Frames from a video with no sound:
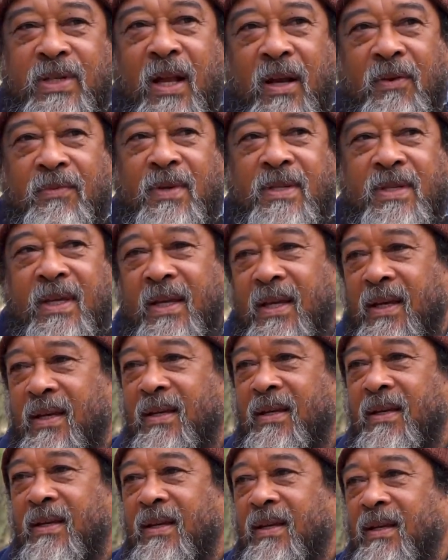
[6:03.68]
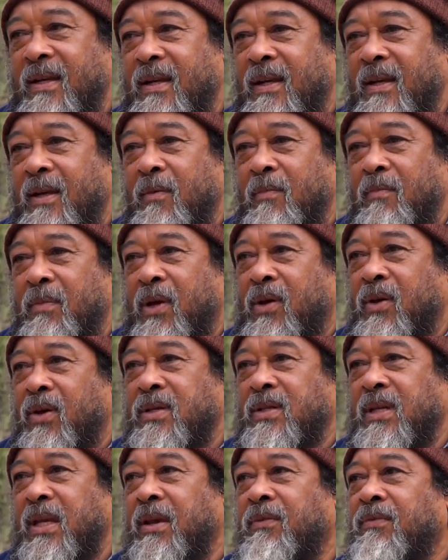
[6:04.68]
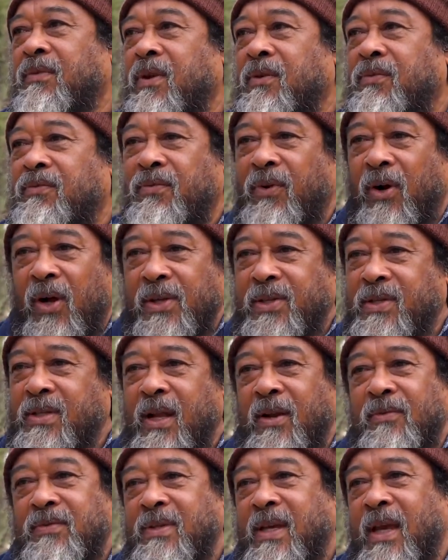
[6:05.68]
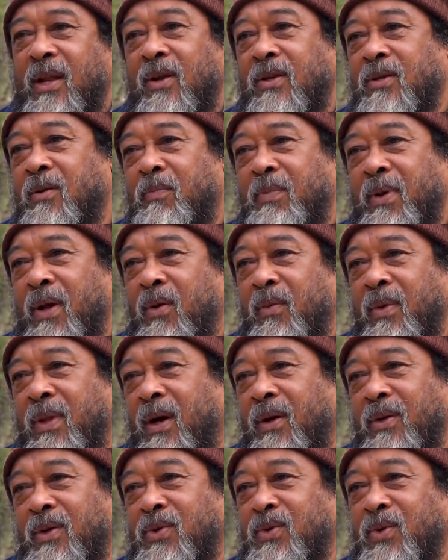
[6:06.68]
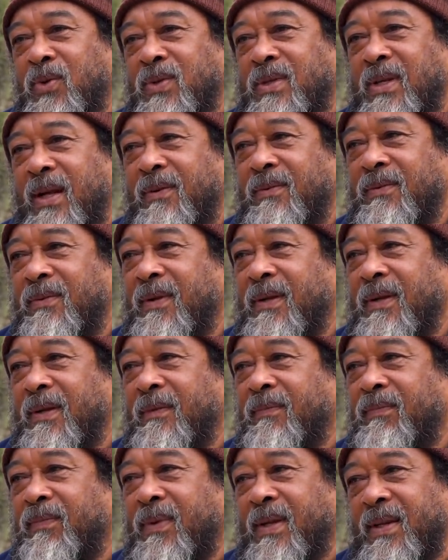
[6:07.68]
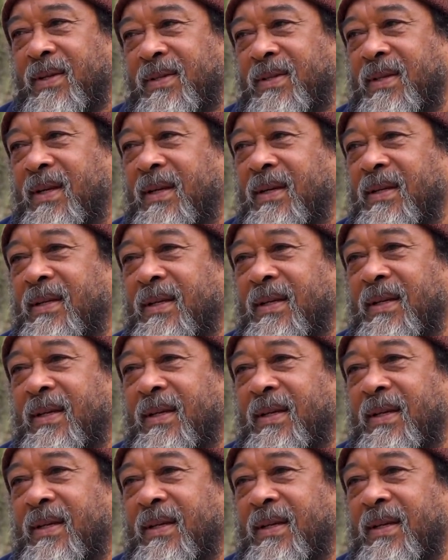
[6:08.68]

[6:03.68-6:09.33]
self is here, because even the false selves cannot appear without the true self. It is here.